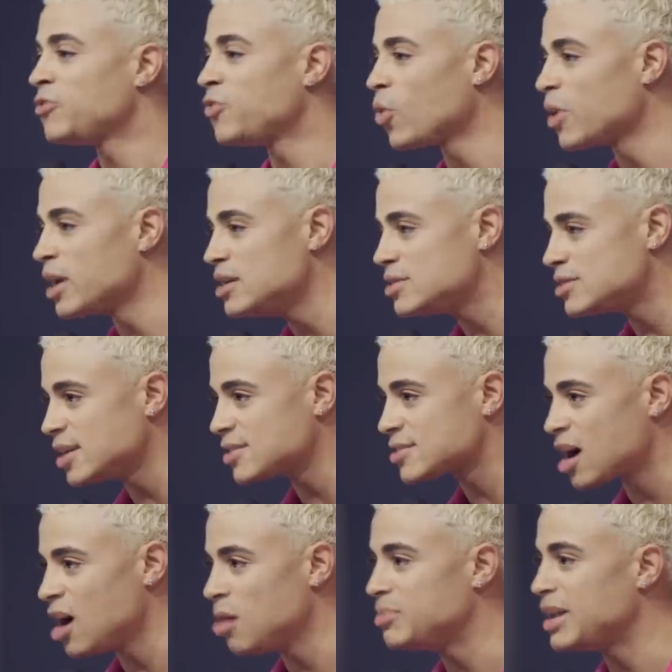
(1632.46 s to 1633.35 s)
before he
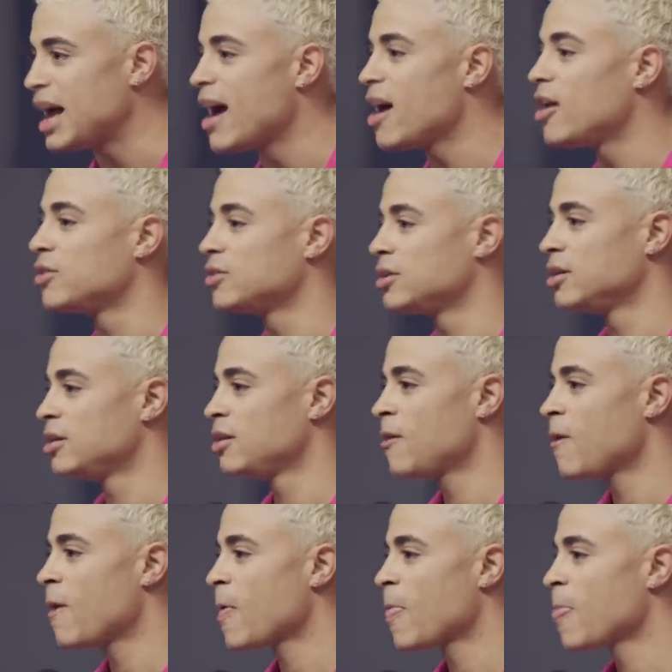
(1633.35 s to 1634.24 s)
says, Come down,
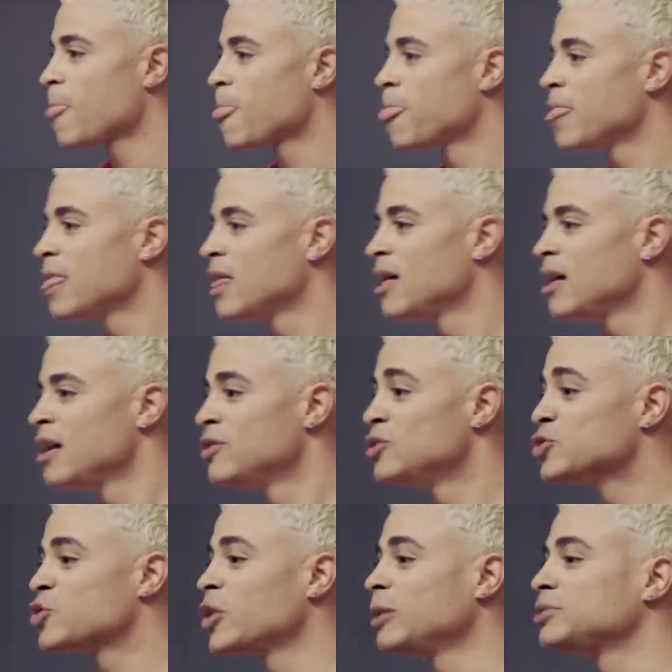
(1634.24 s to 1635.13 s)

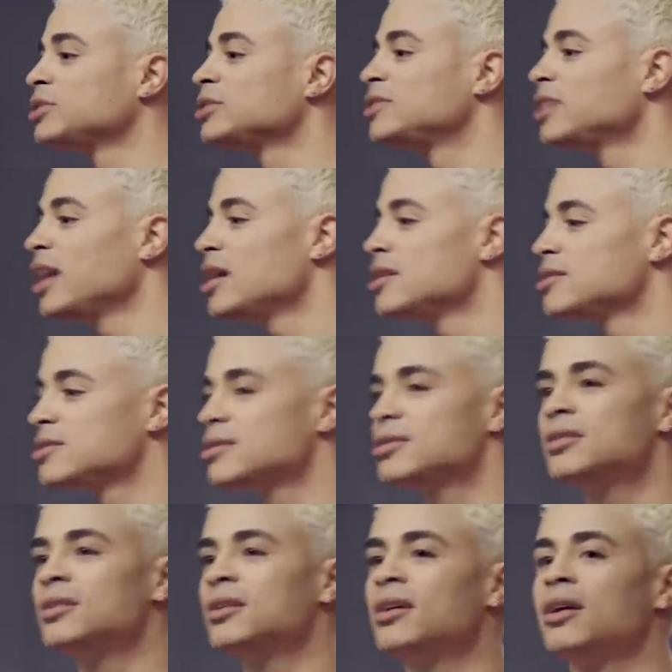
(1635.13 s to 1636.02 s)
the scripture
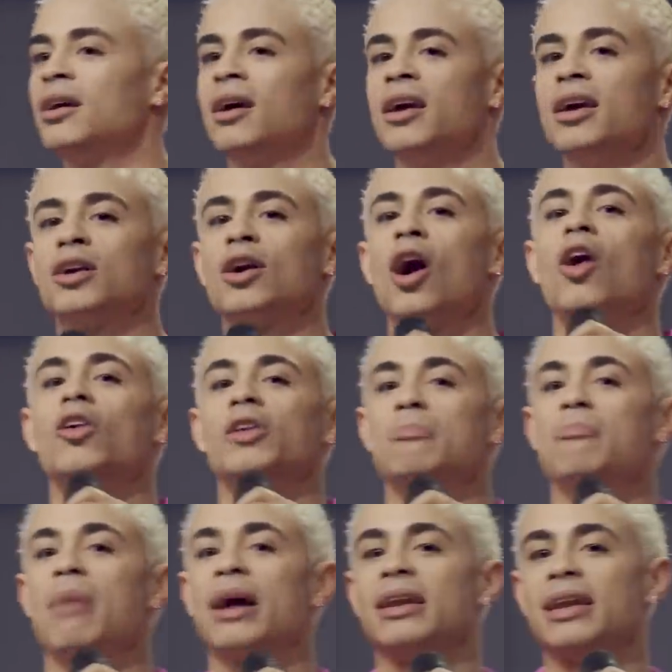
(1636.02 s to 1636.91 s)
says he
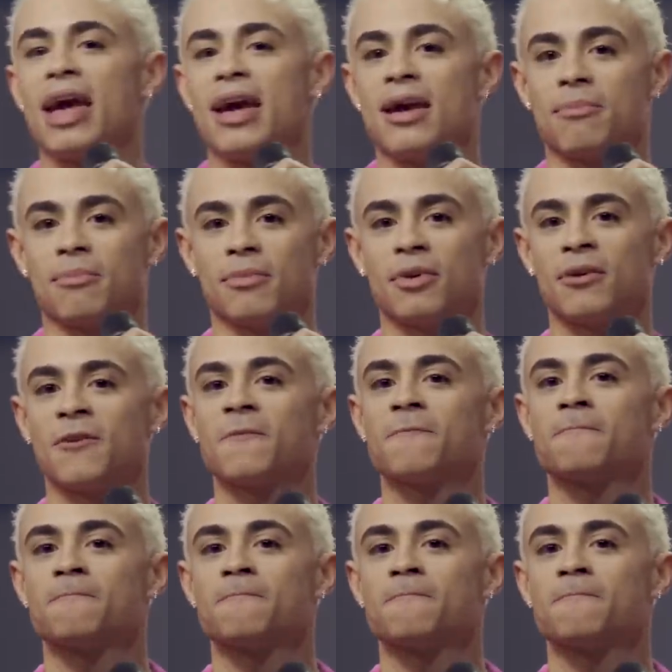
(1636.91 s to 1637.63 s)
called him by name.